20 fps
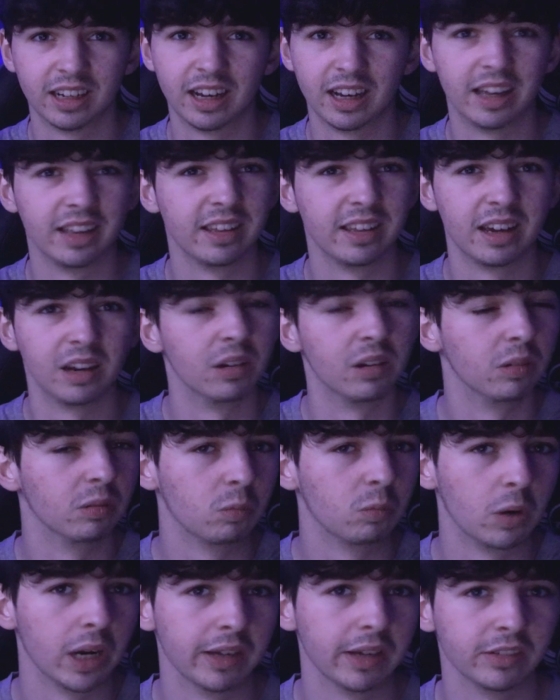and then
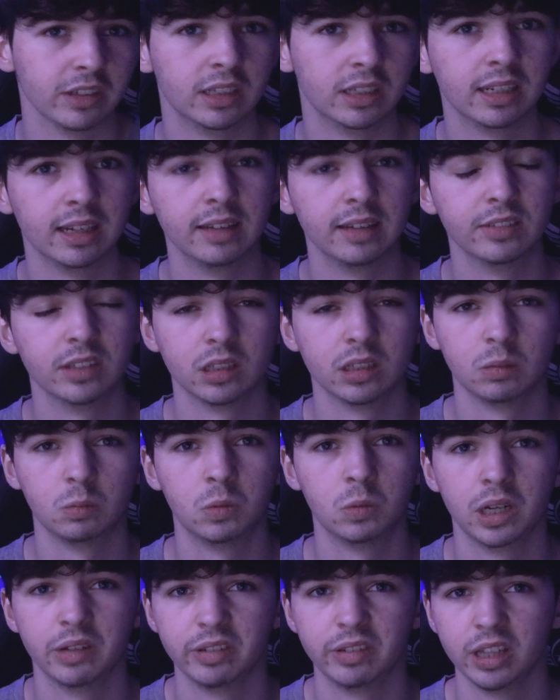whatever, deliver,
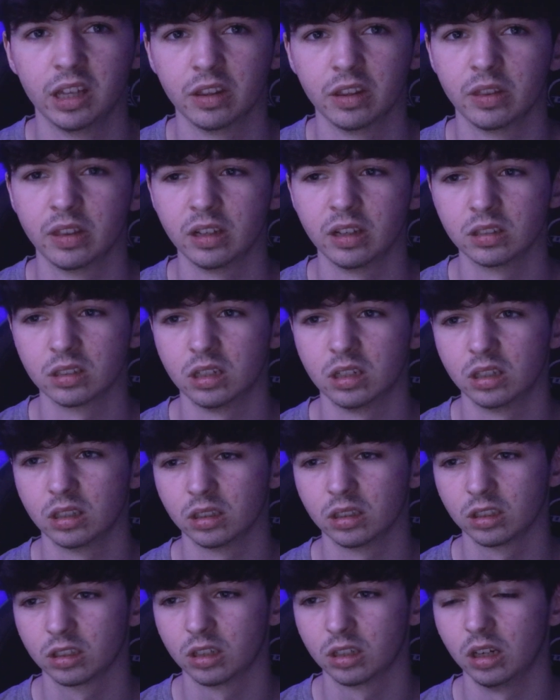whatever the other things are,
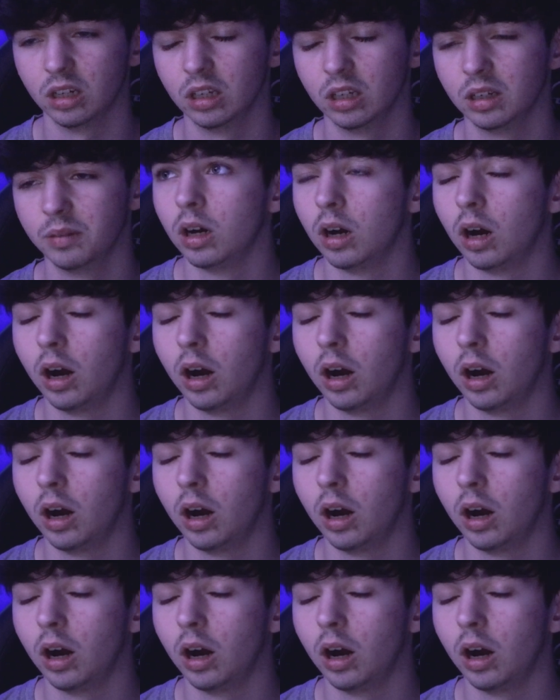color.